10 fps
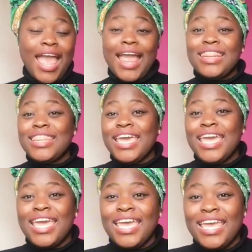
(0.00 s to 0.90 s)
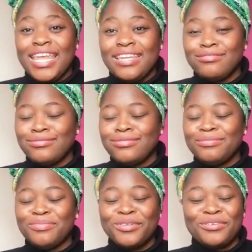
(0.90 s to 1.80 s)
And then
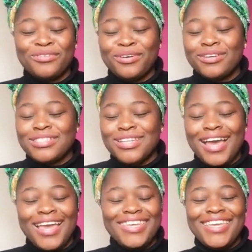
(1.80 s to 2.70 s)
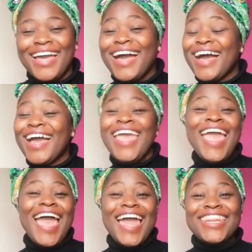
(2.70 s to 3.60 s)
boerewors,
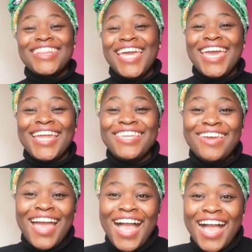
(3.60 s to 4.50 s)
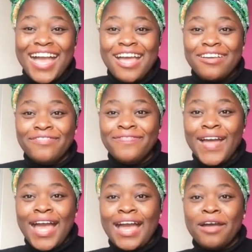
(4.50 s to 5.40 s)
and then you have
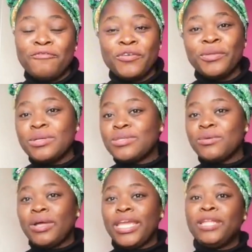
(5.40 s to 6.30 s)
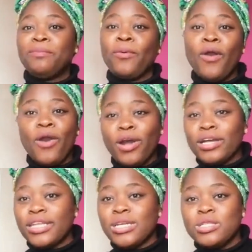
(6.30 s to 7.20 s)
for those who eat
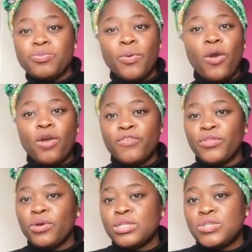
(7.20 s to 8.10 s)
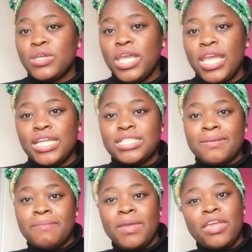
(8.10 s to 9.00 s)
pork, there is pork. For those who
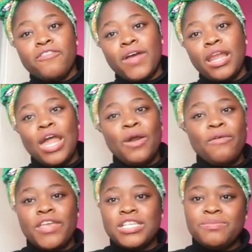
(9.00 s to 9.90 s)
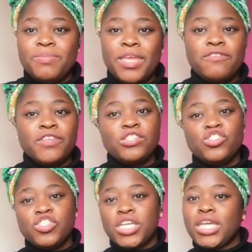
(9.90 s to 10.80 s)
eat beef alone, there is beef,
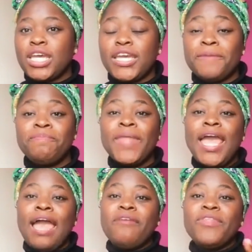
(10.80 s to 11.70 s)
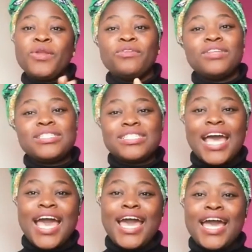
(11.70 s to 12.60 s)
there's chicken. And then on the
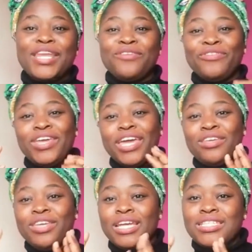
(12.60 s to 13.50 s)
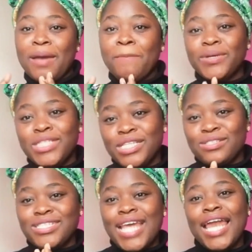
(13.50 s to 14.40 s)
side, you get some
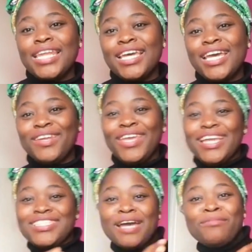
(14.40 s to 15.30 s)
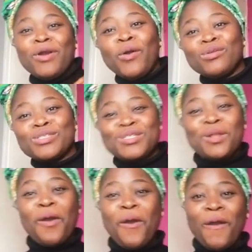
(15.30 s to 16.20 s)
potato salad, you get some
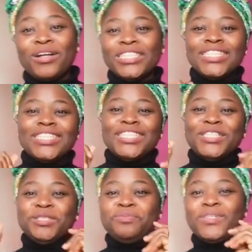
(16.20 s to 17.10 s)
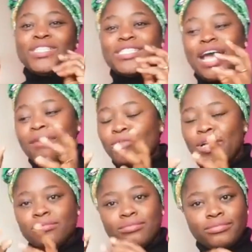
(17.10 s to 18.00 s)
coleslaw, you put some,
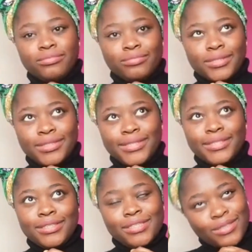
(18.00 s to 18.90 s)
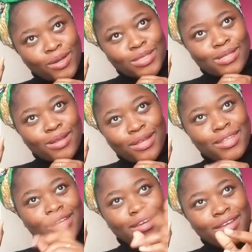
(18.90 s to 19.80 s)
well, it's
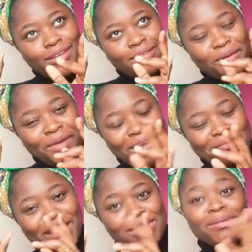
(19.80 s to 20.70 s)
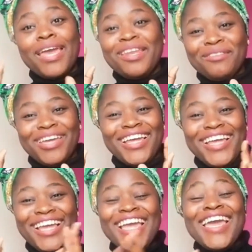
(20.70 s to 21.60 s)
coleslaw, the one mix, but anyway,
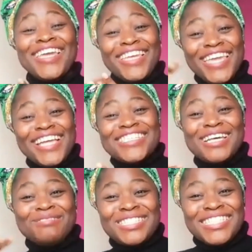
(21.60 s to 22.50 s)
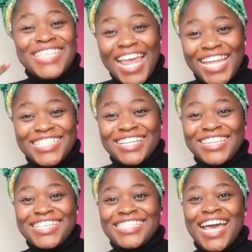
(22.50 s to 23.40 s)
you get some salads
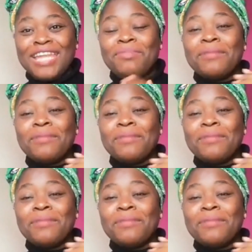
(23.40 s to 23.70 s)
on the side.